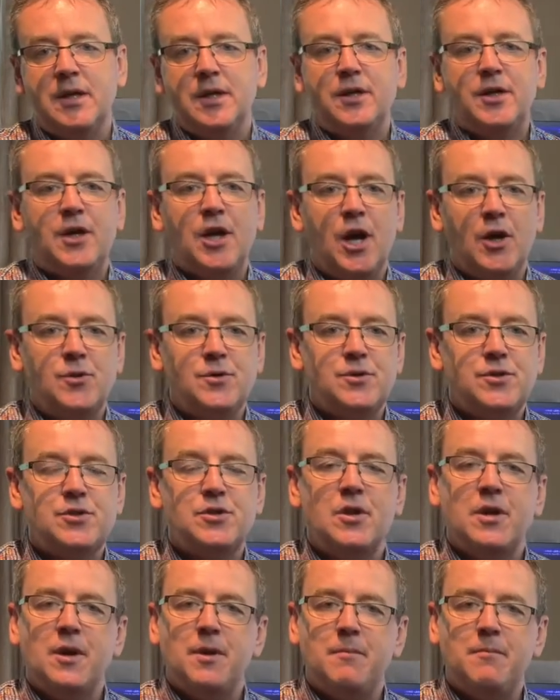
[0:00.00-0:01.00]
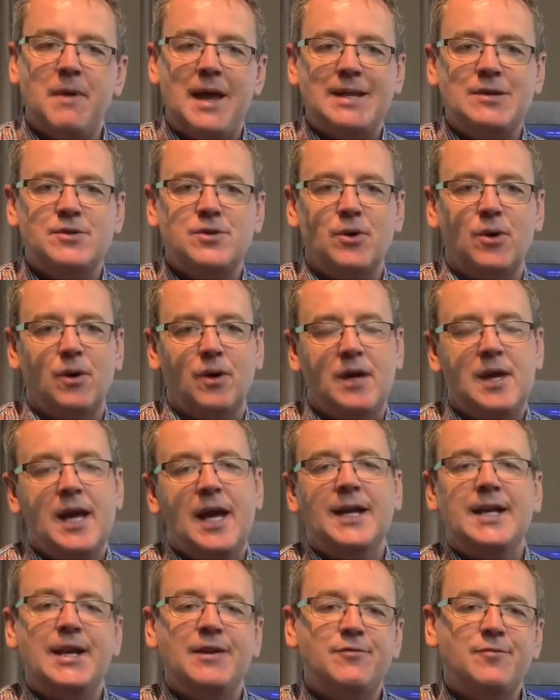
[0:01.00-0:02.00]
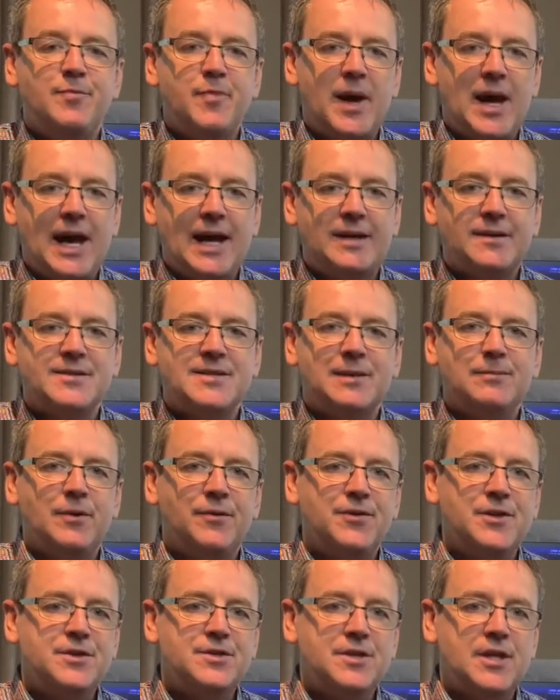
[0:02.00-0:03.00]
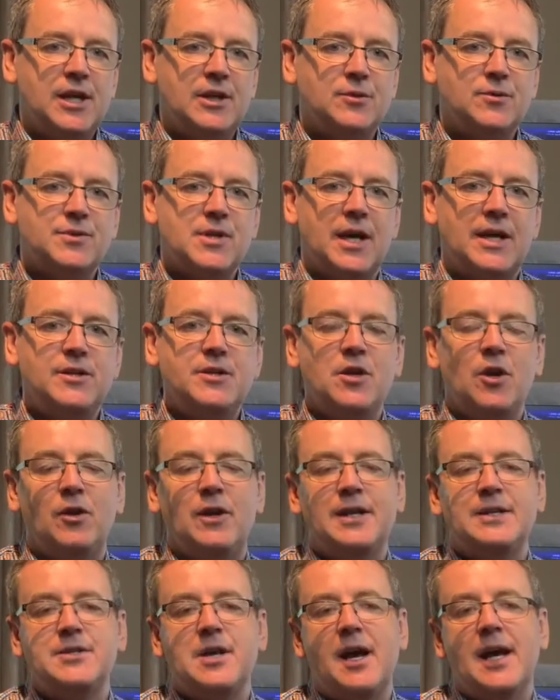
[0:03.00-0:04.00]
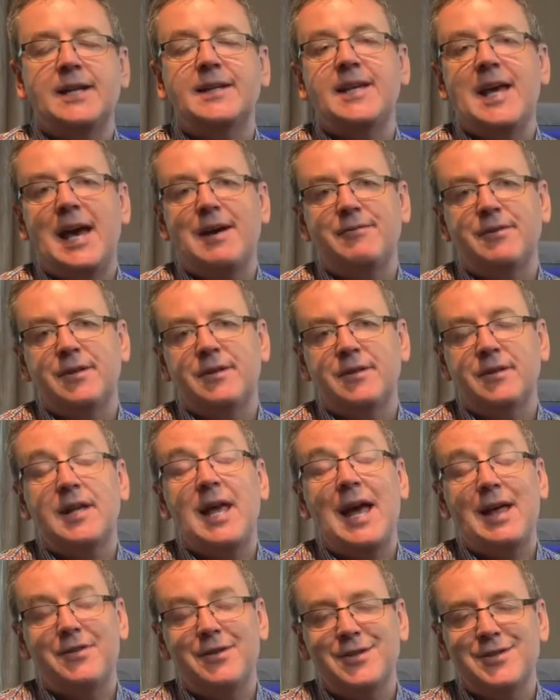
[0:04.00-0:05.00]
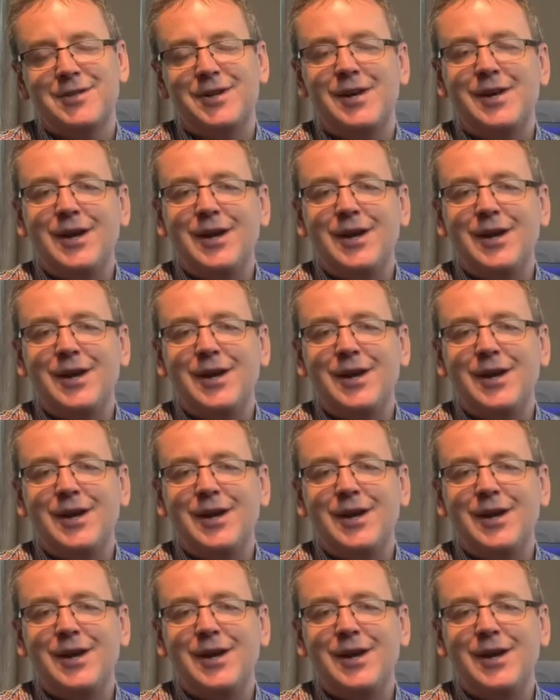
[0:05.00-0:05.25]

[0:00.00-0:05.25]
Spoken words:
coach, mentor, and give back some of the skills and knowledge that I had gathered